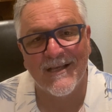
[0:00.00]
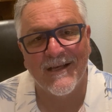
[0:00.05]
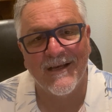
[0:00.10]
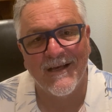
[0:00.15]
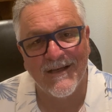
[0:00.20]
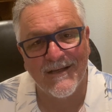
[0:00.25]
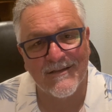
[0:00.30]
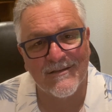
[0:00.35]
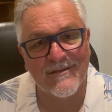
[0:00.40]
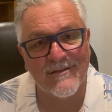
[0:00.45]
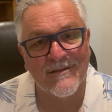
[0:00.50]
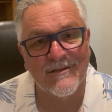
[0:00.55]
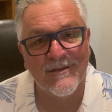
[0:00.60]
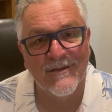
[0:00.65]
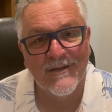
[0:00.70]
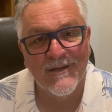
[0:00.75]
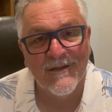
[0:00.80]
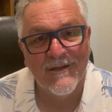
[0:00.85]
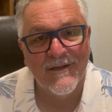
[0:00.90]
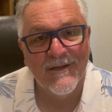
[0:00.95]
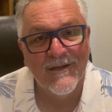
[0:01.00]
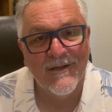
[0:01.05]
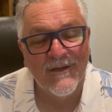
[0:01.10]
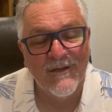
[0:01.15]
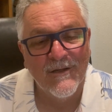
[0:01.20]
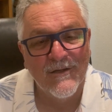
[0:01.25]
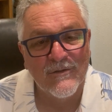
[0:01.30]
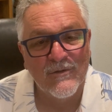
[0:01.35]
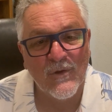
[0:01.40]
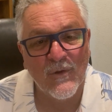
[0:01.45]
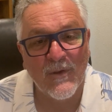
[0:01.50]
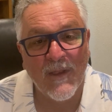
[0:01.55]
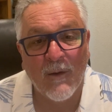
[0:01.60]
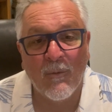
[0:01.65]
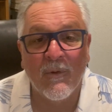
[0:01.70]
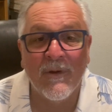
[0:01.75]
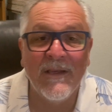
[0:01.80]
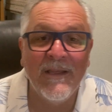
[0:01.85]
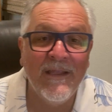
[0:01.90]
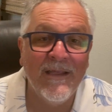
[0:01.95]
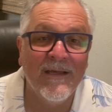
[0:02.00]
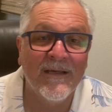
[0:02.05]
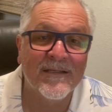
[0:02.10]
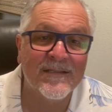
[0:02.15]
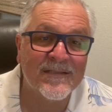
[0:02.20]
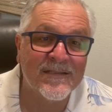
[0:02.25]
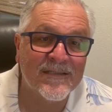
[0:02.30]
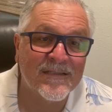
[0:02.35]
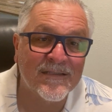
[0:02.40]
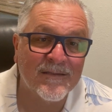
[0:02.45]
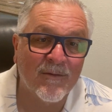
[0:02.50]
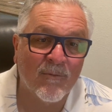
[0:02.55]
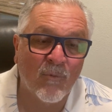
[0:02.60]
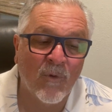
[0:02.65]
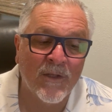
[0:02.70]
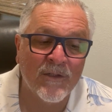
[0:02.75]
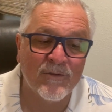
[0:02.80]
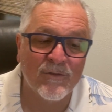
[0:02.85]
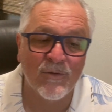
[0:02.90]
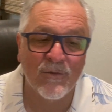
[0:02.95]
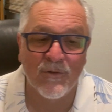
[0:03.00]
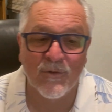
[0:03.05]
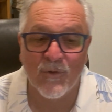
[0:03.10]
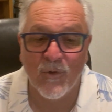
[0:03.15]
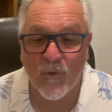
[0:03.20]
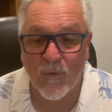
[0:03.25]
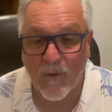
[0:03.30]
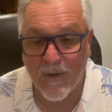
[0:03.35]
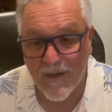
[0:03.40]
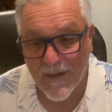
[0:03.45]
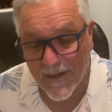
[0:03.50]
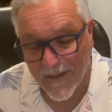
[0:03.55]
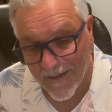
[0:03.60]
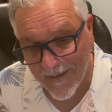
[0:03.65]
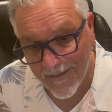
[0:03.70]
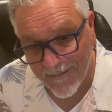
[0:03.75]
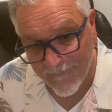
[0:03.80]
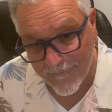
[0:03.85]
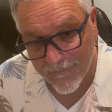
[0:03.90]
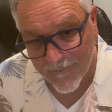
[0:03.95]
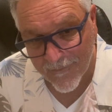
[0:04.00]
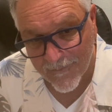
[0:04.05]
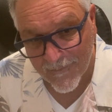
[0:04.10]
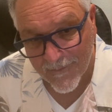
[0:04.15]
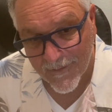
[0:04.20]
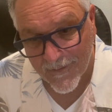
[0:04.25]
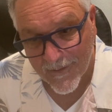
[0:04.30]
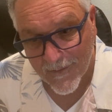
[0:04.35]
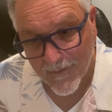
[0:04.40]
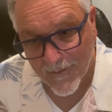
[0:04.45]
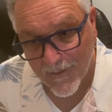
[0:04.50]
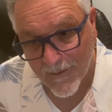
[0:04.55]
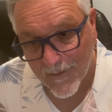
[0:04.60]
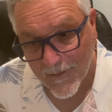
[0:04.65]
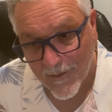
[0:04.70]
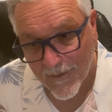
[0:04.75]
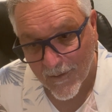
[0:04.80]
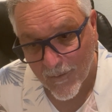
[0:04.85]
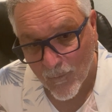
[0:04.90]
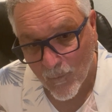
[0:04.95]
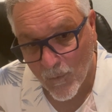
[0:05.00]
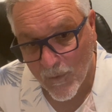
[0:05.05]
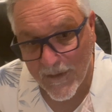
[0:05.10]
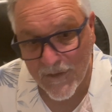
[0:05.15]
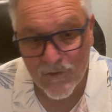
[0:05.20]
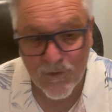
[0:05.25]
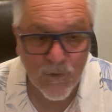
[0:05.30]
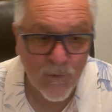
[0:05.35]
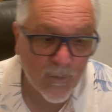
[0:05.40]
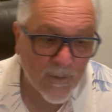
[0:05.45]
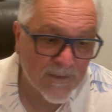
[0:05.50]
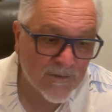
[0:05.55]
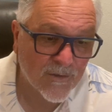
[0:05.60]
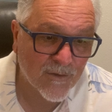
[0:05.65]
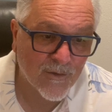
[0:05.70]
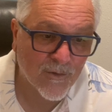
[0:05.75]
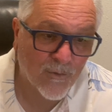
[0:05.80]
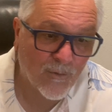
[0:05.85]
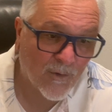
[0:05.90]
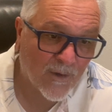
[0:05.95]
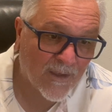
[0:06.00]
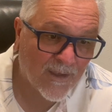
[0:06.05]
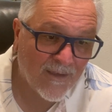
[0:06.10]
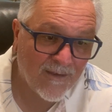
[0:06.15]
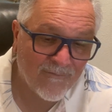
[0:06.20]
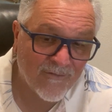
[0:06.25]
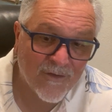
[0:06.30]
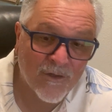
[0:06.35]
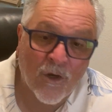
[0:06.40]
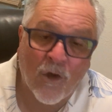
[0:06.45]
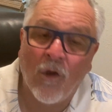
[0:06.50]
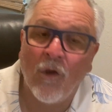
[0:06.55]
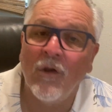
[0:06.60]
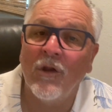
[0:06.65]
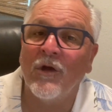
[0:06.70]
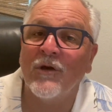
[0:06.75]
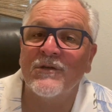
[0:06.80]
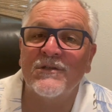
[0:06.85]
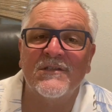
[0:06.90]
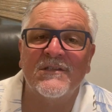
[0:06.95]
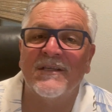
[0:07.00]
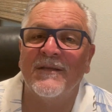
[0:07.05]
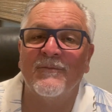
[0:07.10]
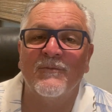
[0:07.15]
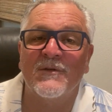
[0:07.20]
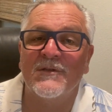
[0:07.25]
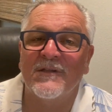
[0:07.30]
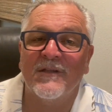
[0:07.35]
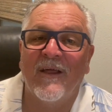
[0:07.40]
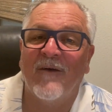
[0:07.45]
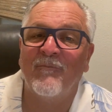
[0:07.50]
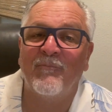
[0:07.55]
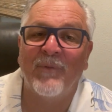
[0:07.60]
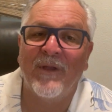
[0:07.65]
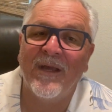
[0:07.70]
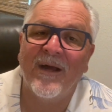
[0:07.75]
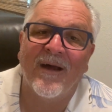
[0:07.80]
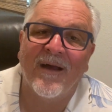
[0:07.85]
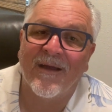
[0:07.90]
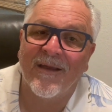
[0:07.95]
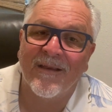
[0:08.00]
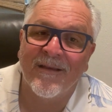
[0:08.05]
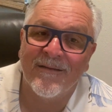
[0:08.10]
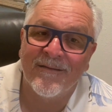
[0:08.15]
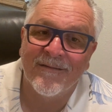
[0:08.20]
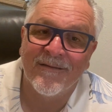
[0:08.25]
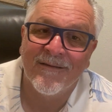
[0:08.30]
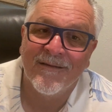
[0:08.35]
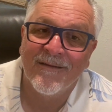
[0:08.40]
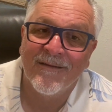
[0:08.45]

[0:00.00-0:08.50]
us, so that when he went to the grave, we too went to the grave, and all our sin was left behind.